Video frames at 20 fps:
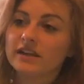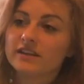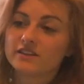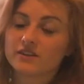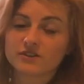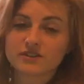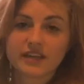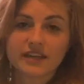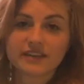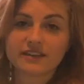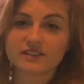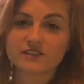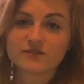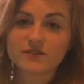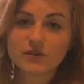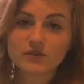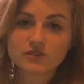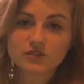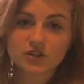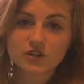Their tank is
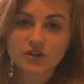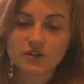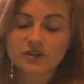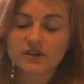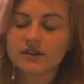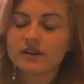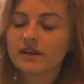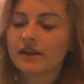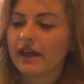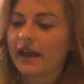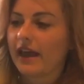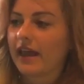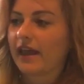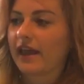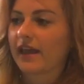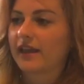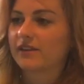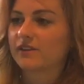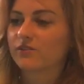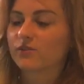filtered,
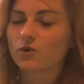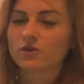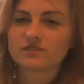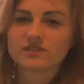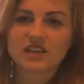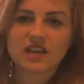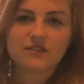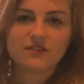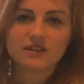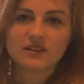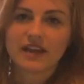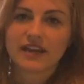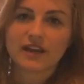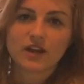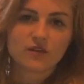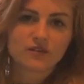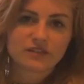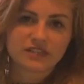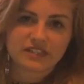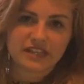and of course they have a light
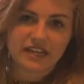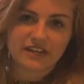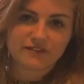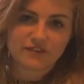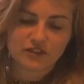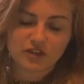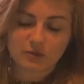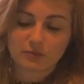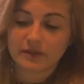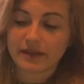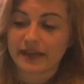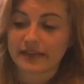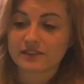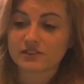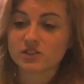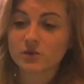over the tank for their plants.